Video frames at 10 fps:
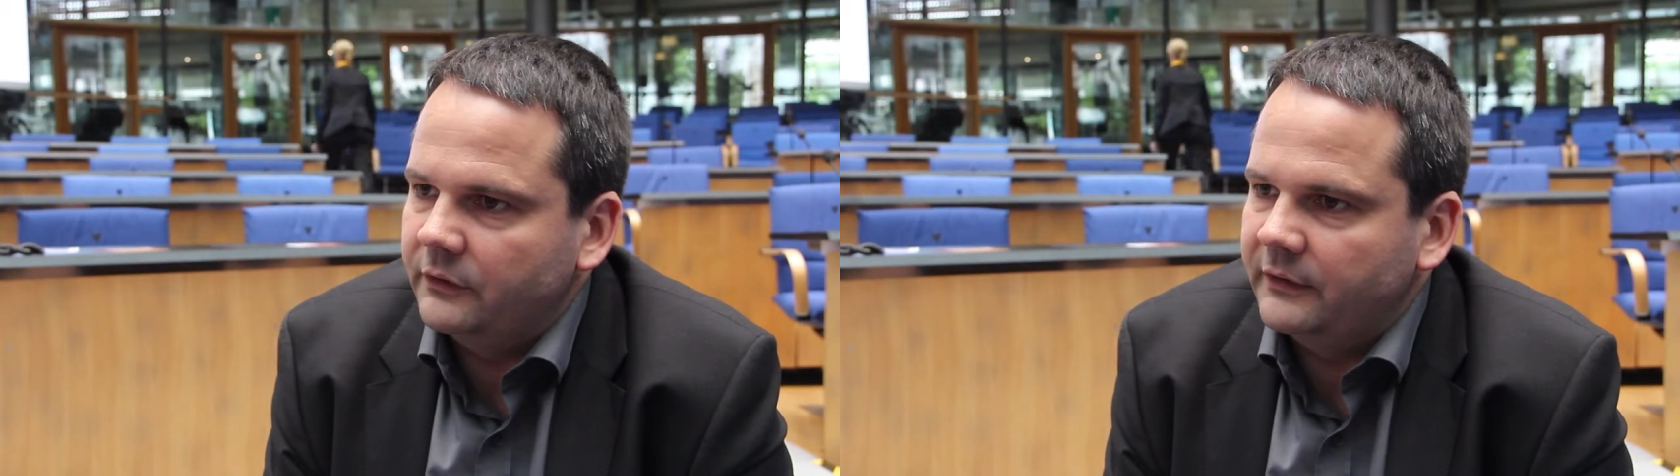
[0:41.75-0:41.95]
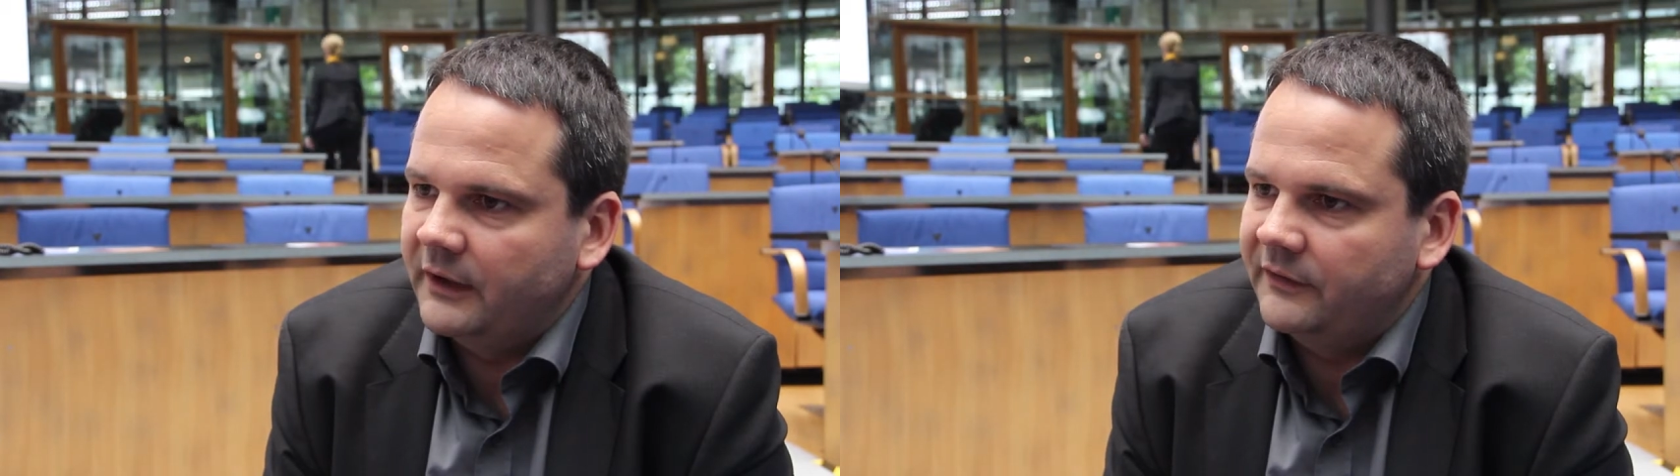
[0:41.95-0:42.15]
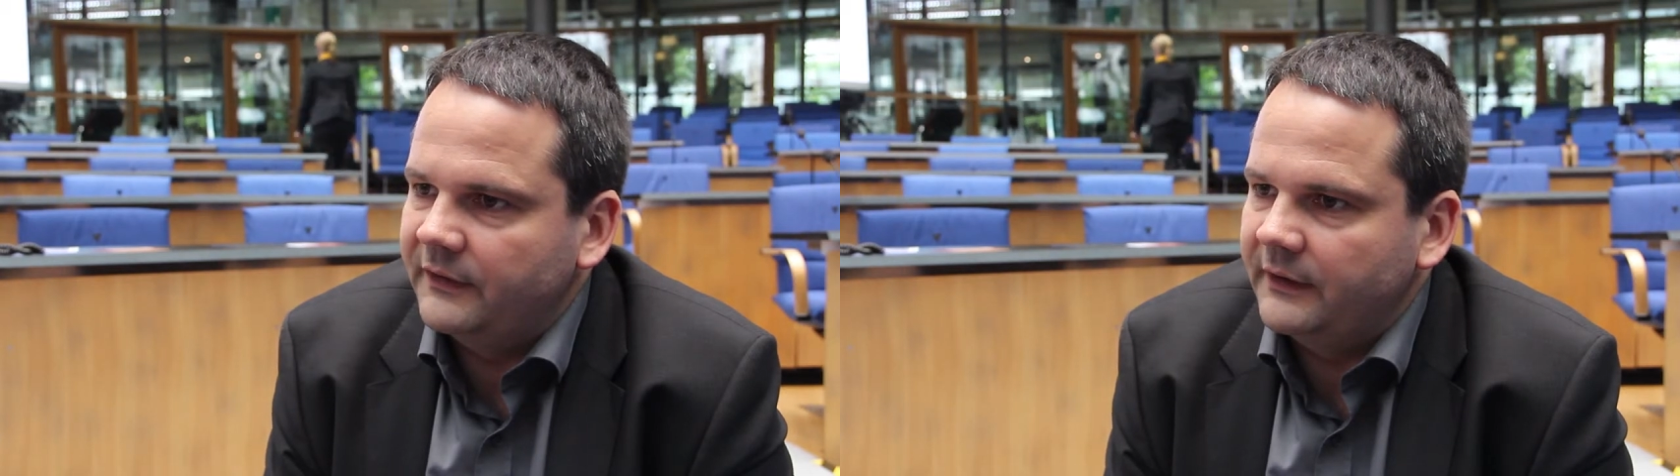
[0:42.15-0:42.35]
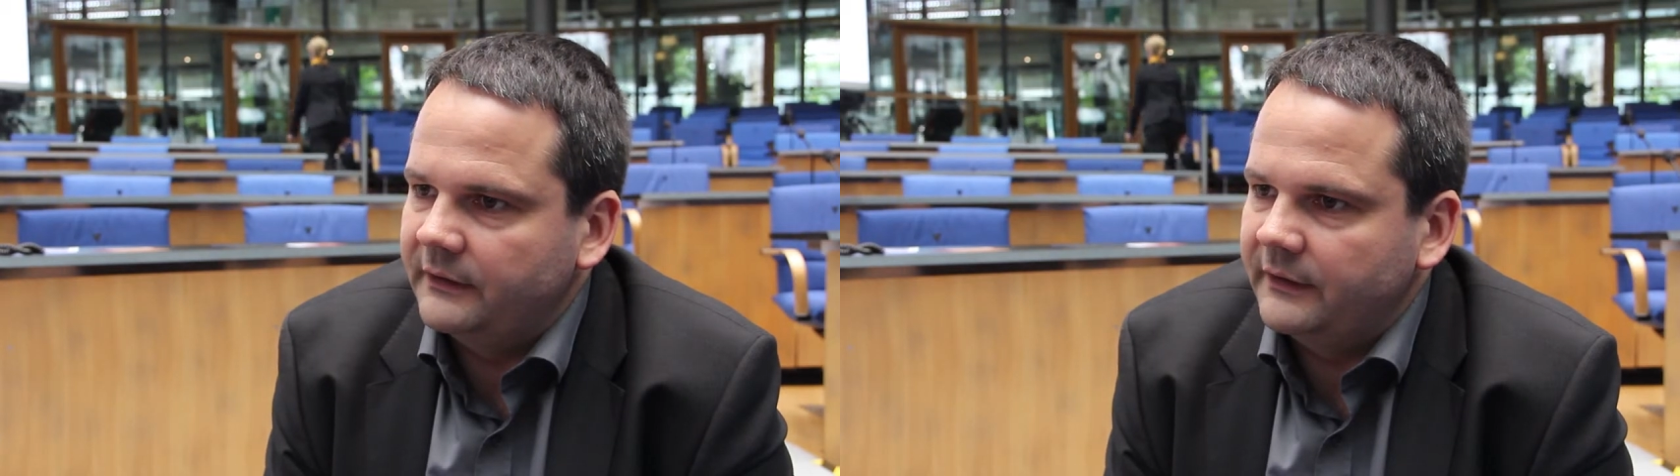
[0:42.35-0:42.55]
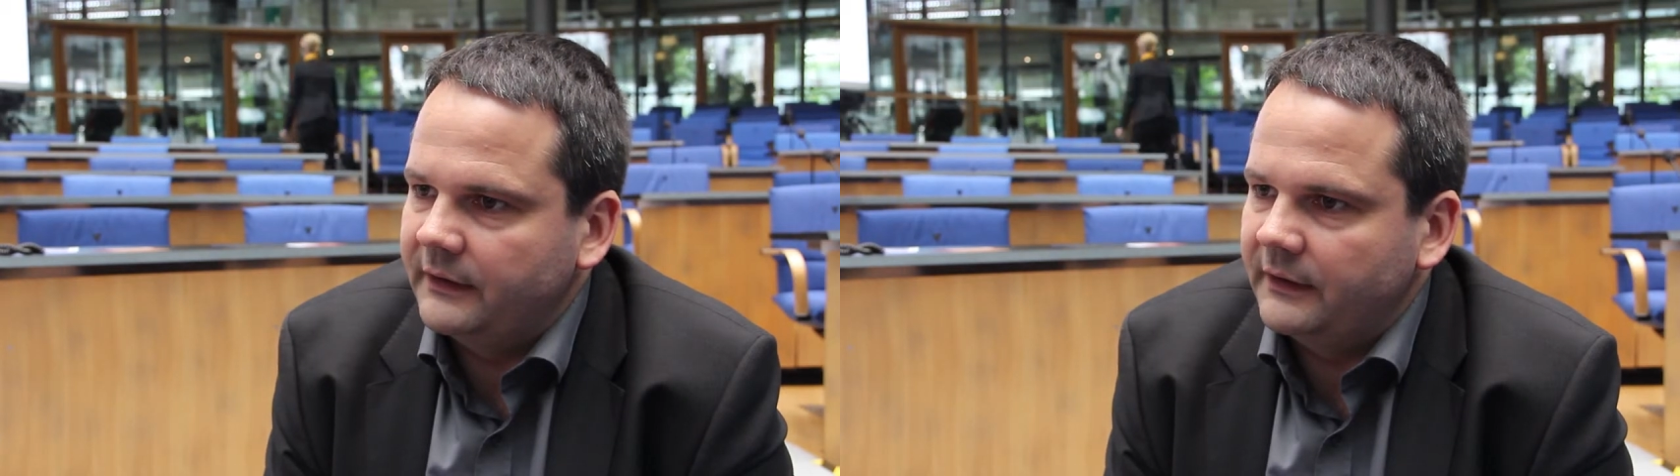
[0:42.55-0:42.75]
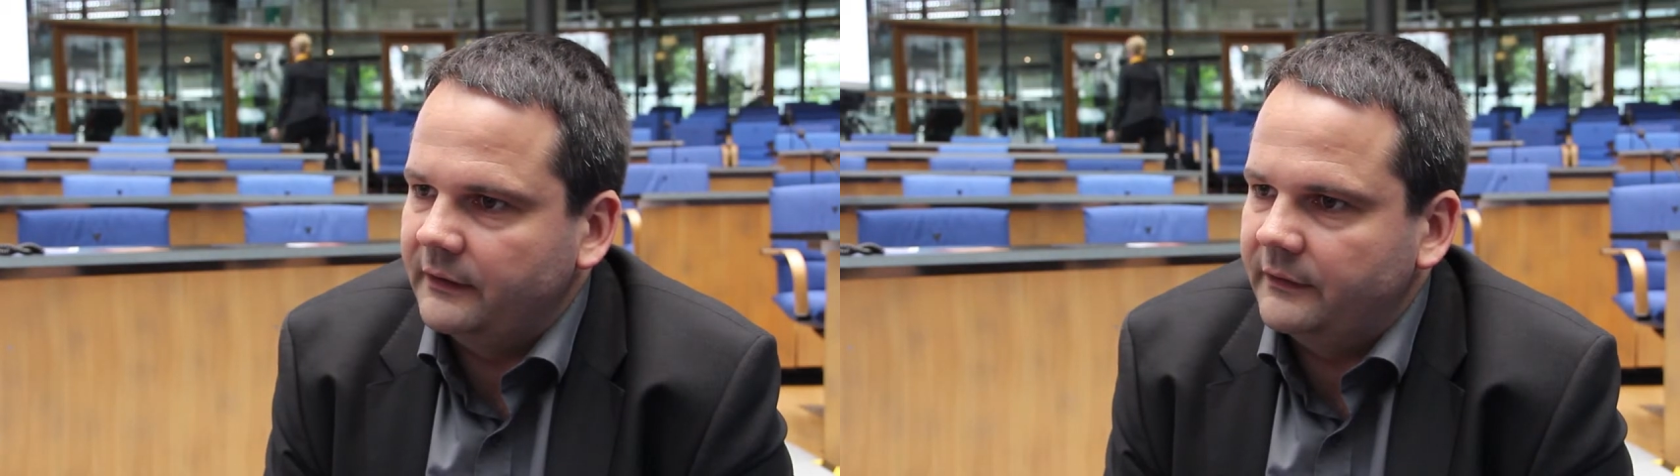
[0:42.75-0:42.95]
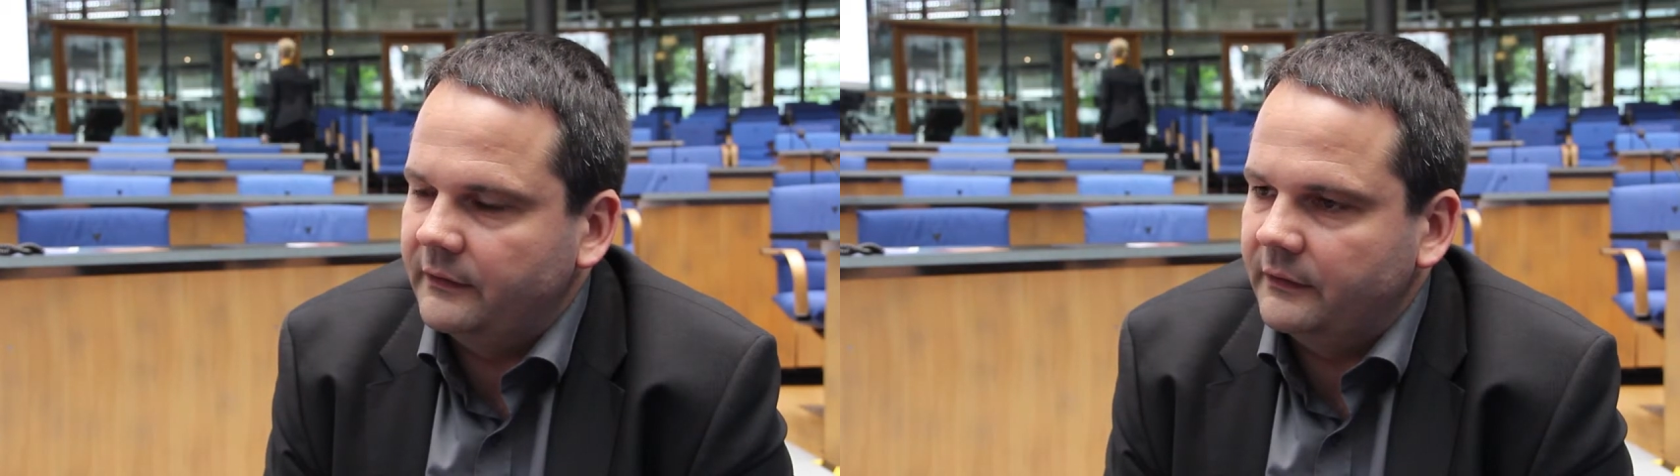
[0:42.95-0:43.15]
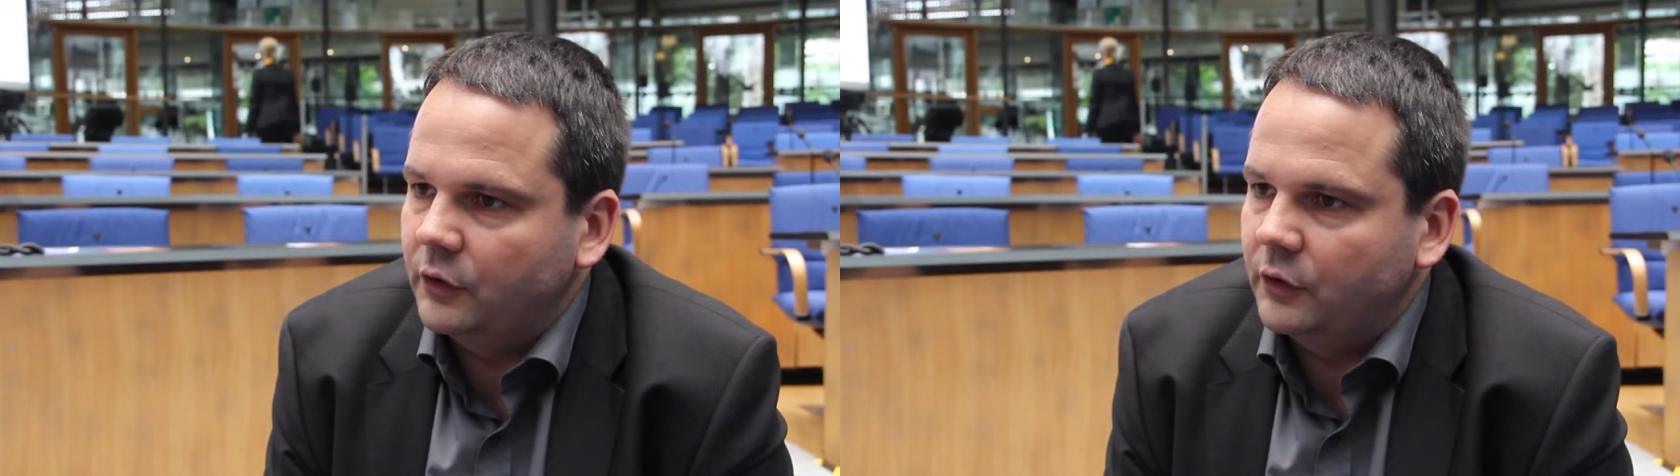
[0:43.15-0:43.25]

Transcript: yourself than as a